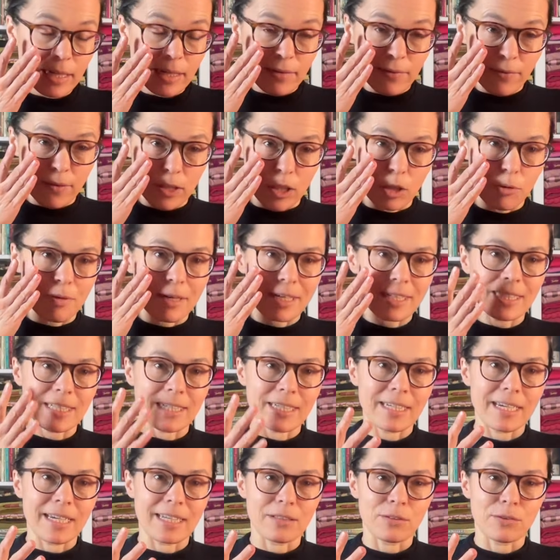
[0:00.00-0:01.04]
when you pattern
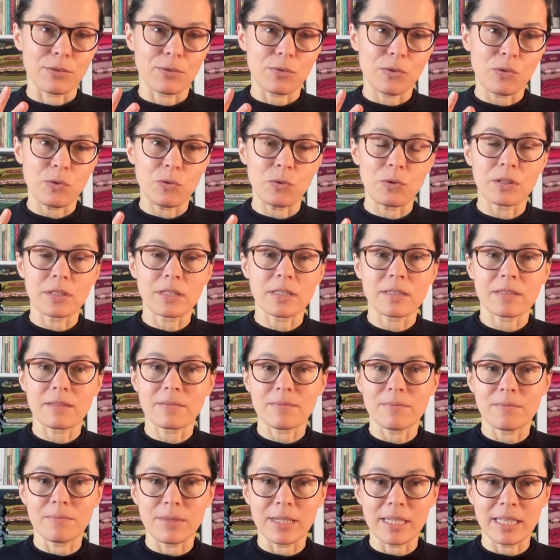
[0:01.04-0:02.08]
cut, of course,
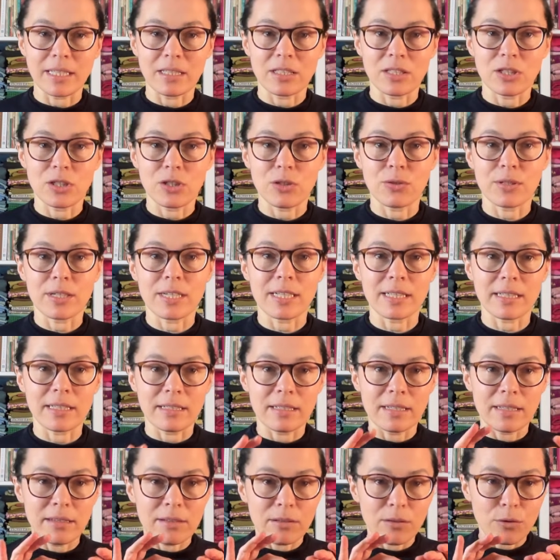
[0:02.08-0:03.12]
means you
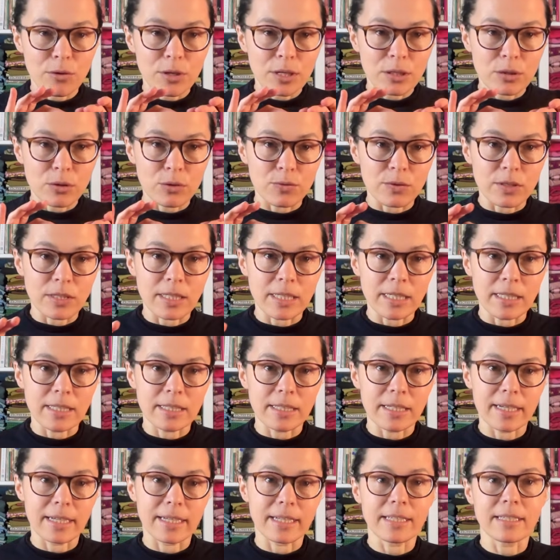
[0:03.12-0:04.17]
can look at all the
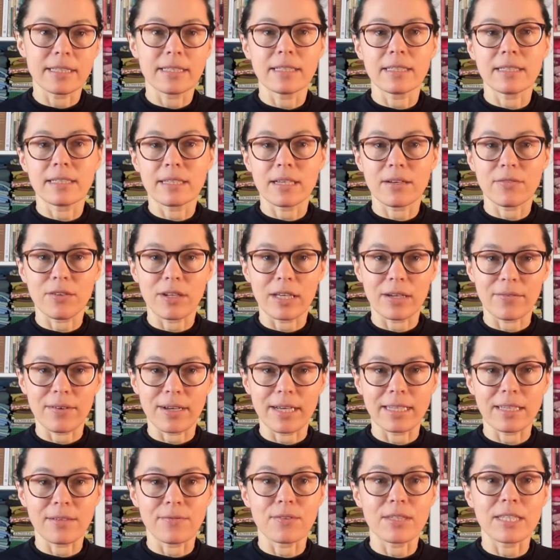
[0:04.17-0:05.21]
details and stuff like
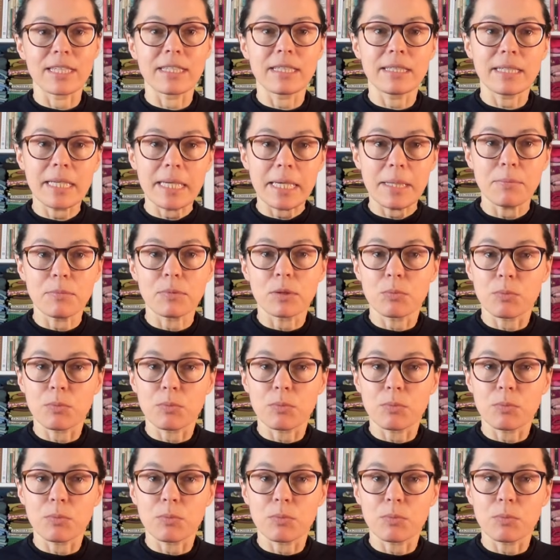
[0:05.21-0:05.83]
that, and the seams